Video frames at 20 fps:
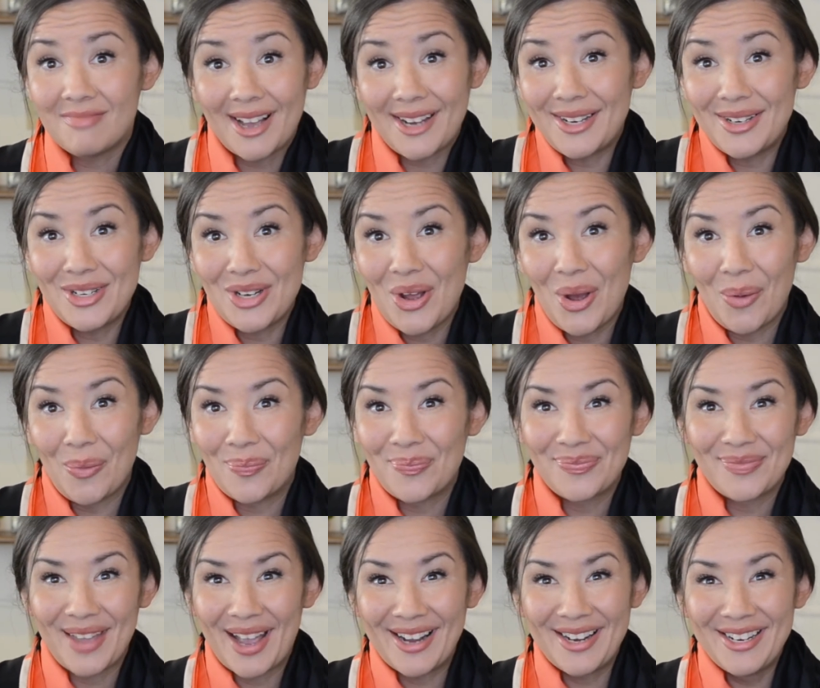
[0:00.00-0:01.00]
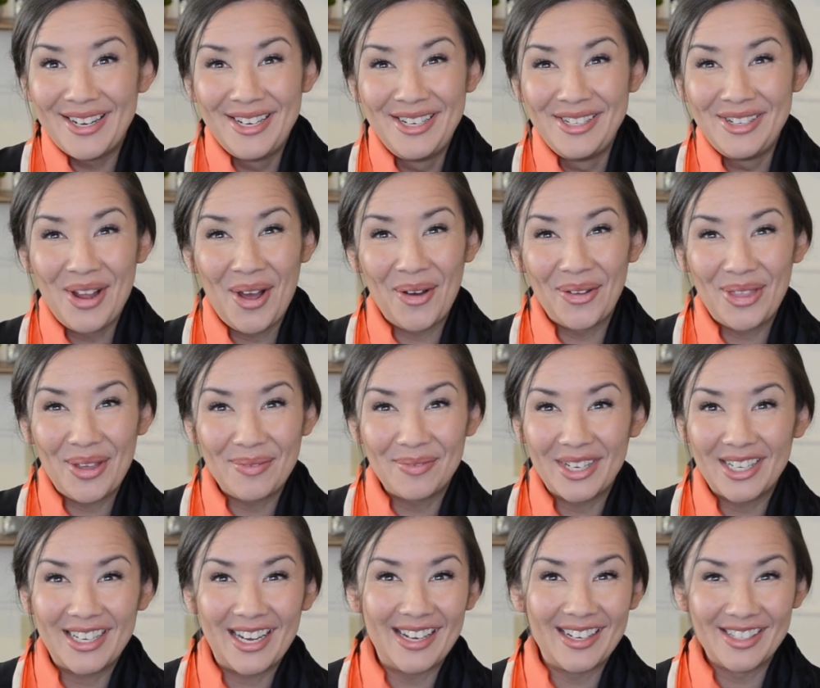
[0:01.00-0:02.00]
didn't know. I didn't know that
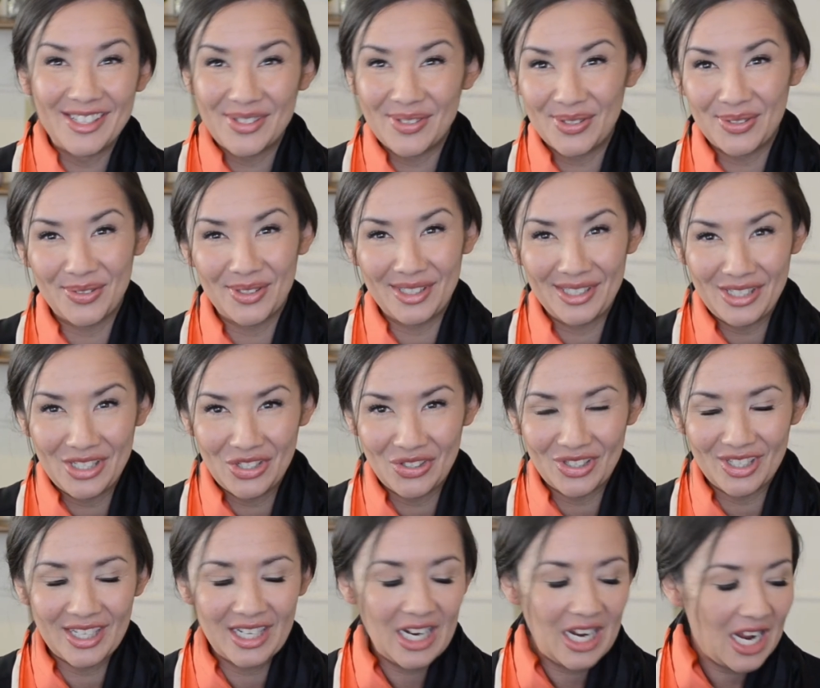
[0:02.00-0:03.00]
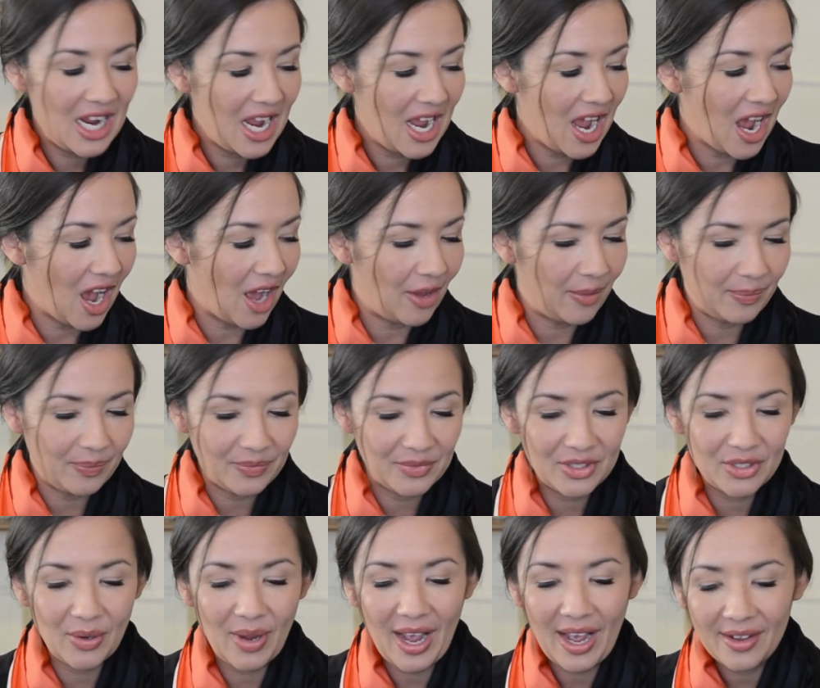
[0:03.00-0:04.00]
my cadence was really short.
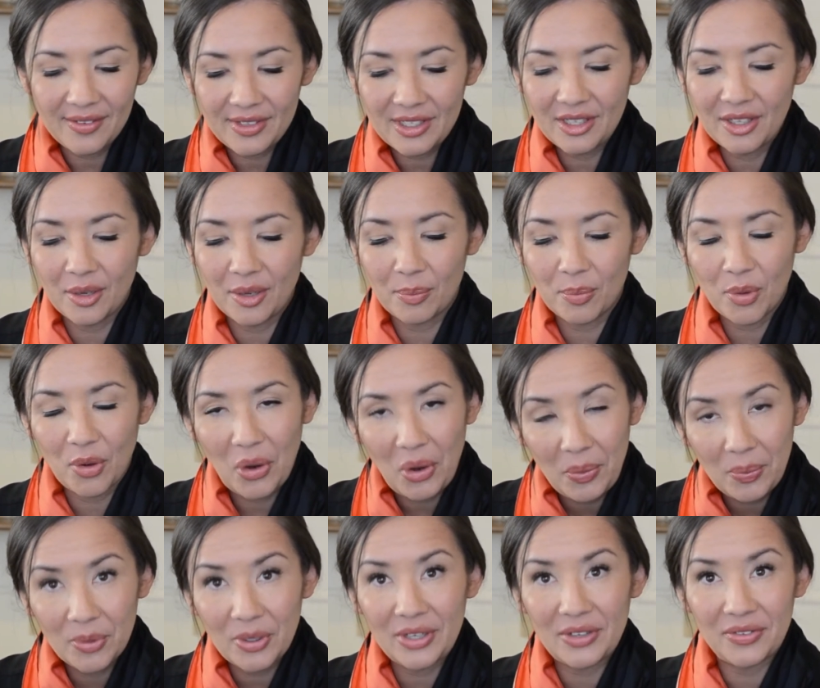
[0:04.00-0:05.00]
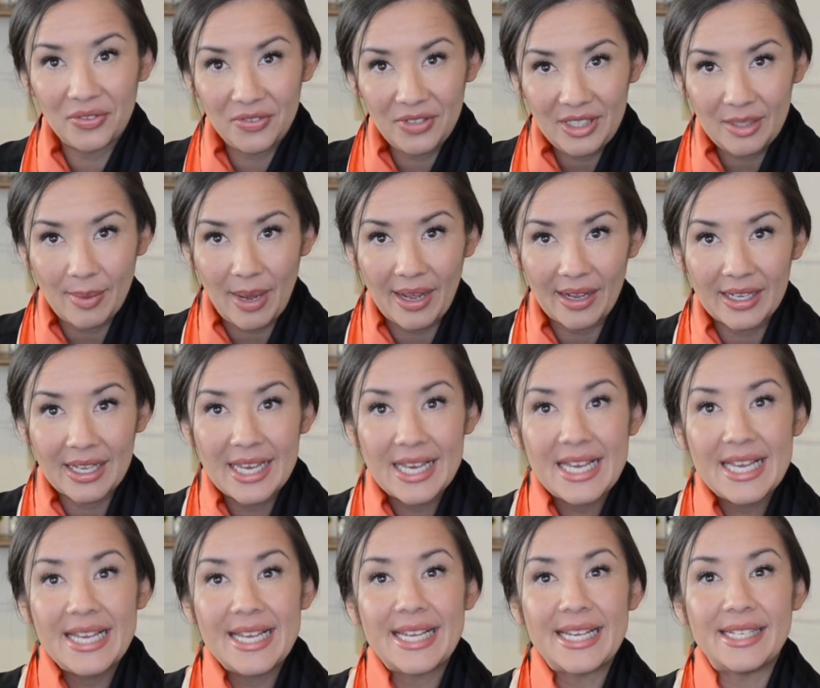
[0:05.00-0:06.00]
So having the appropriate feedback
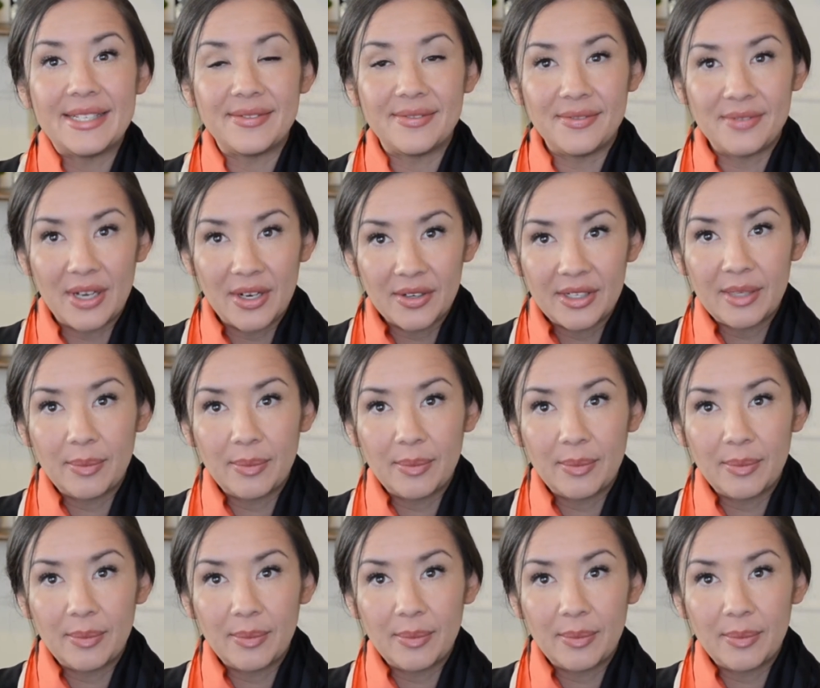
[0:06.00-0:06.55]
is very